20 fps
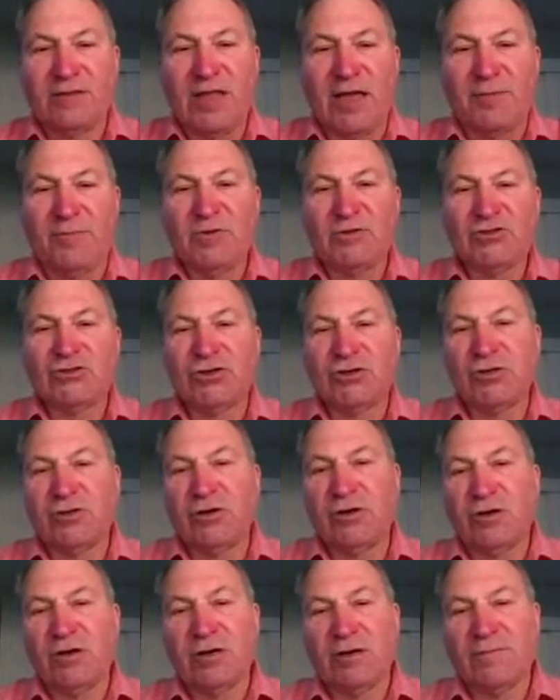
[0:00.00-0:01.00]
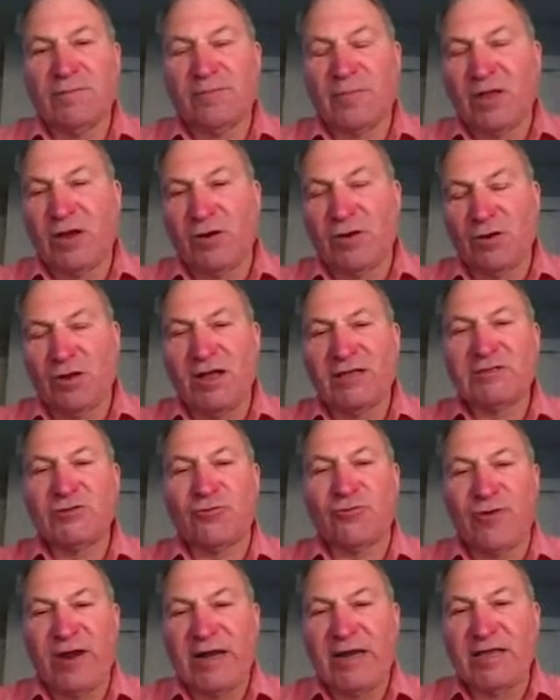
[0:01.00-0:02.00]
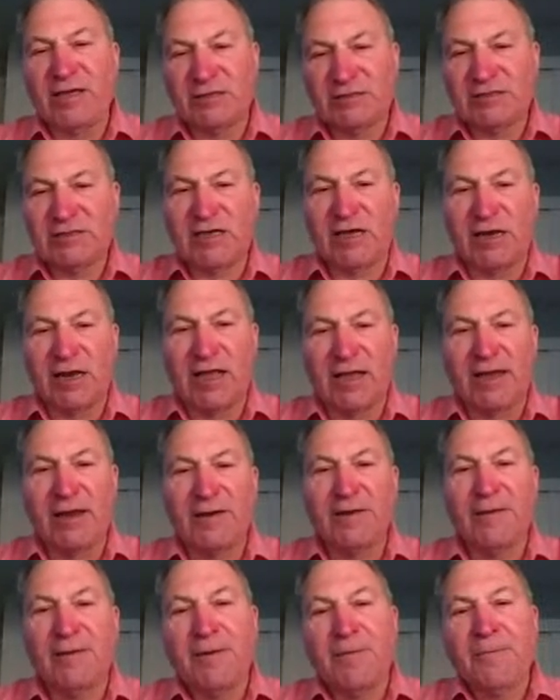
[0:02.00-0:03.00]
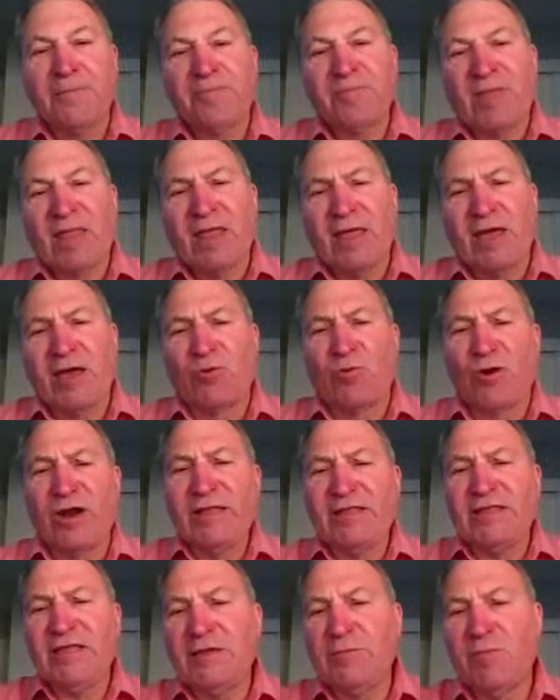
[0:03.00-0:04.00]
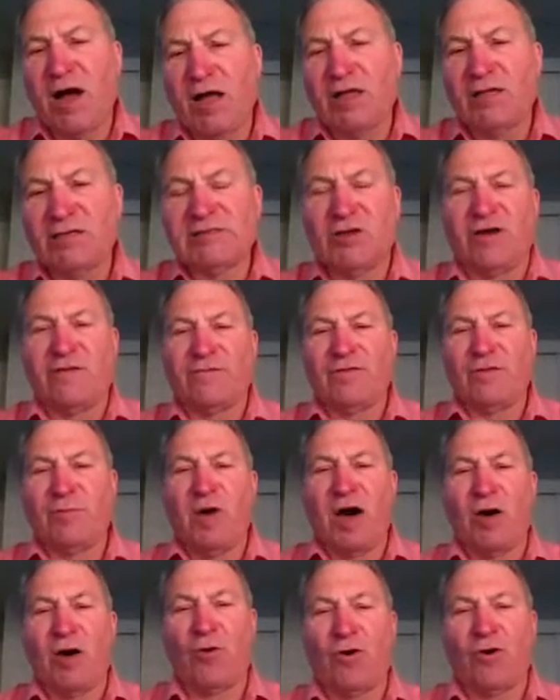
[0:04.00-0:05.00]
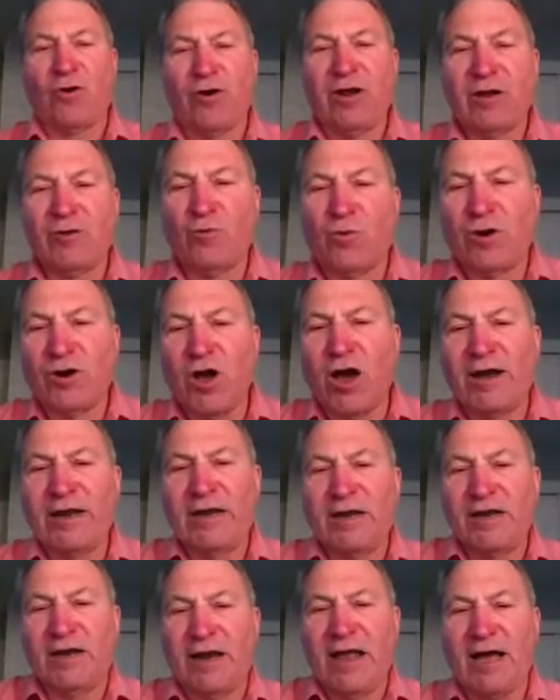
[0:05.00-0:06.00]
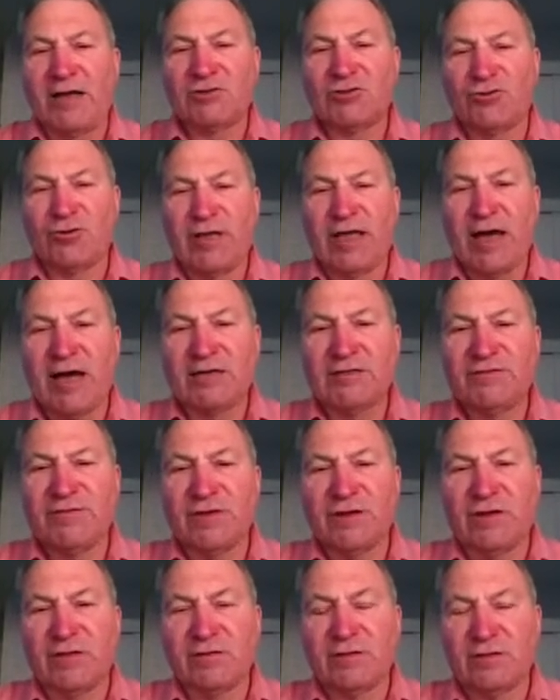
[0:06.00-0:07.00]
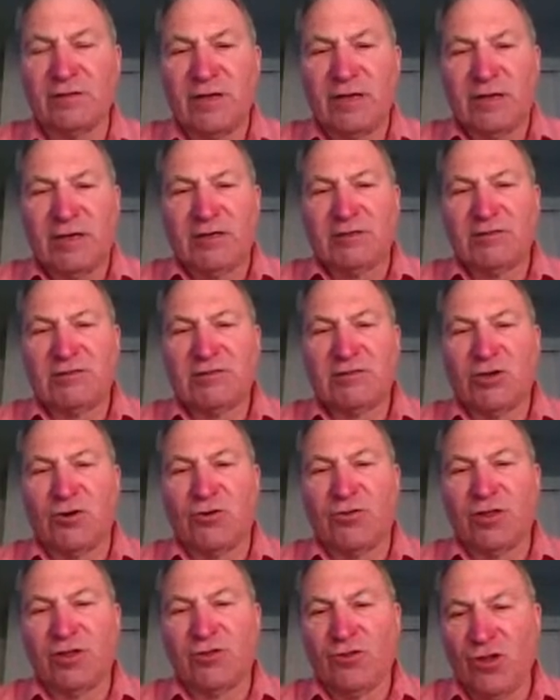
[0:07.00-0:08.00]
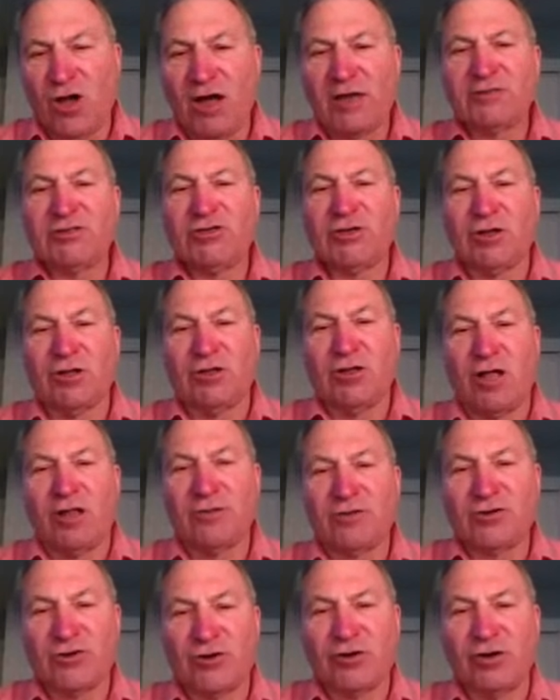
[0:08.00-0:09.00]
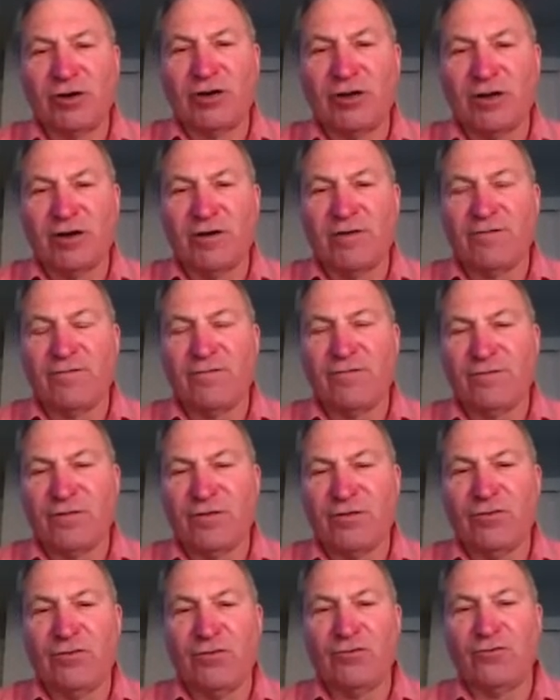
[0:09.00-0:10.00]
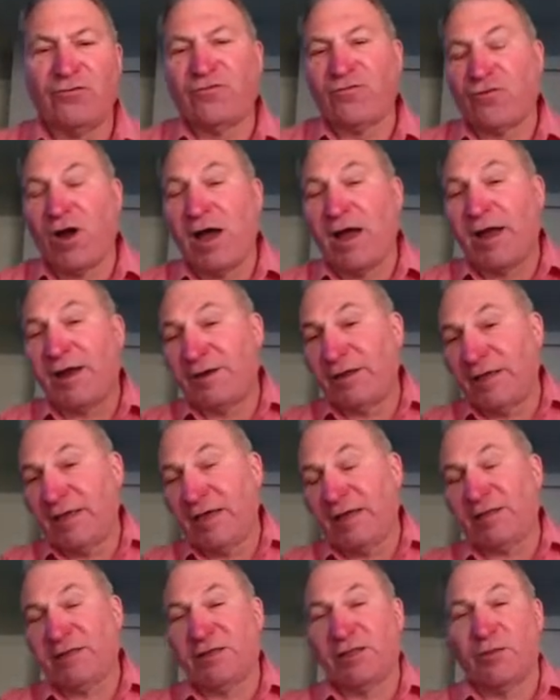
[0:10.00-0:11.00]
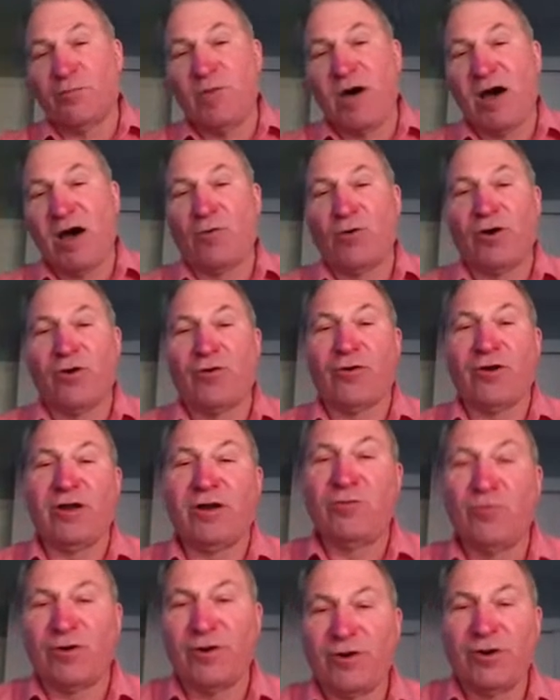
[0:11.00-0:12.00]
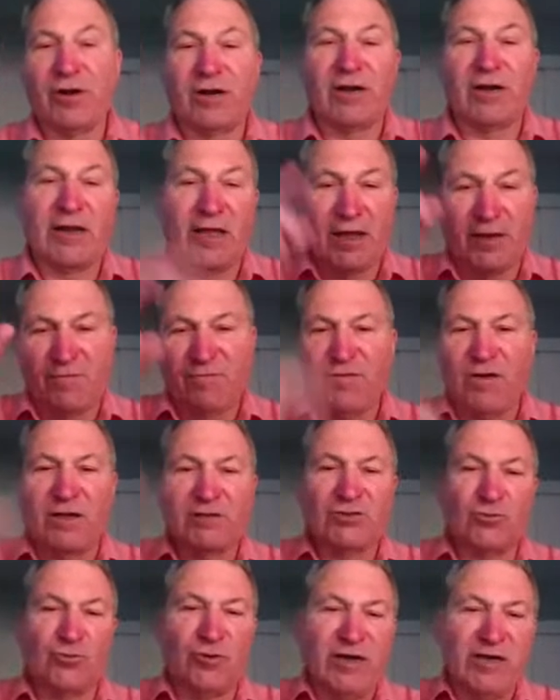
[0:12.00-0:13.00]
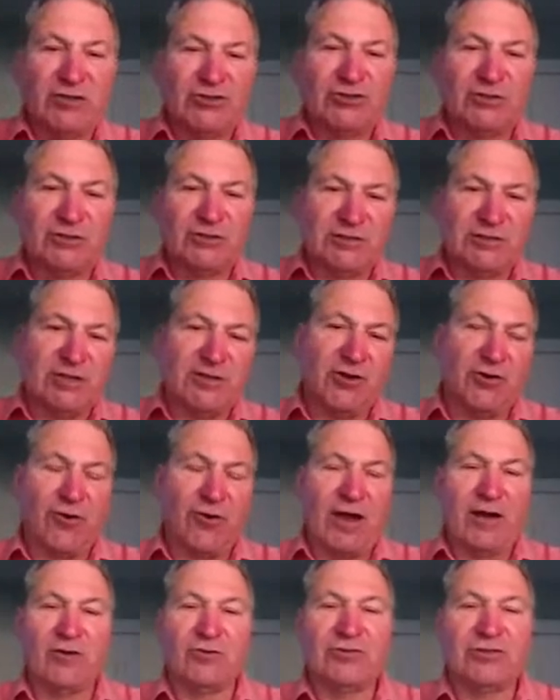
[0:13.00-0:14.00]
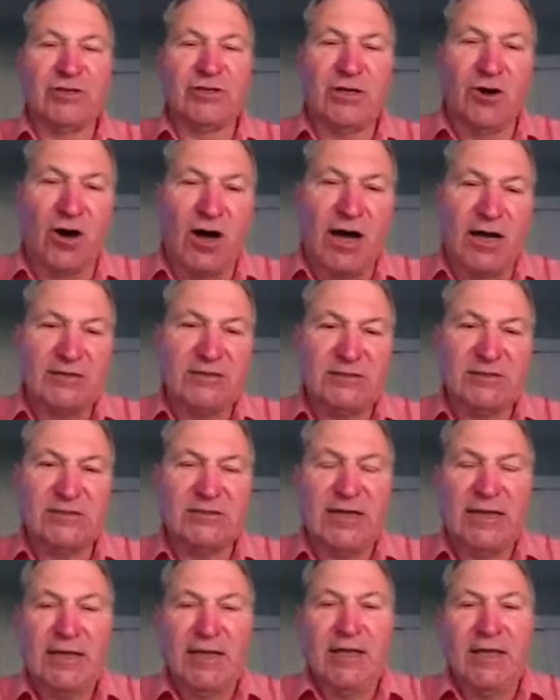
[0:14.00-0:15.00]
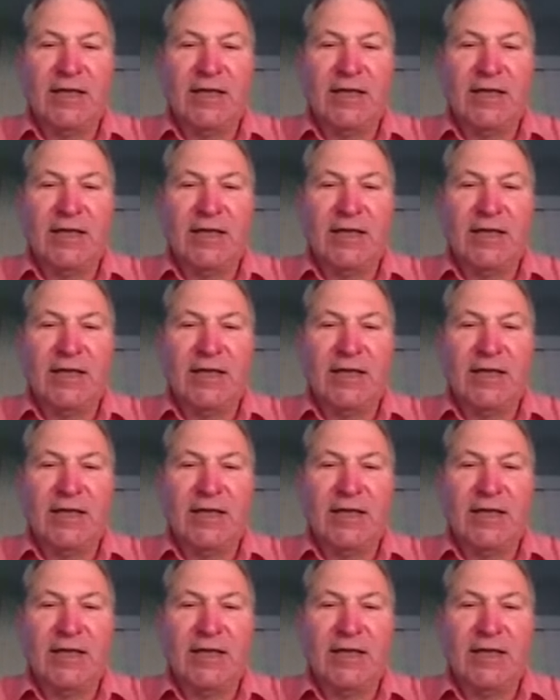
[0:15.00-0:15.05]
temperature. There are lots of radiant sunlight. And we're 18 miles off the power grid, and we're not in a natural gas field. So the logical alternative to trying to get to the power grid, where you're going to get fluctuations in your energy costs,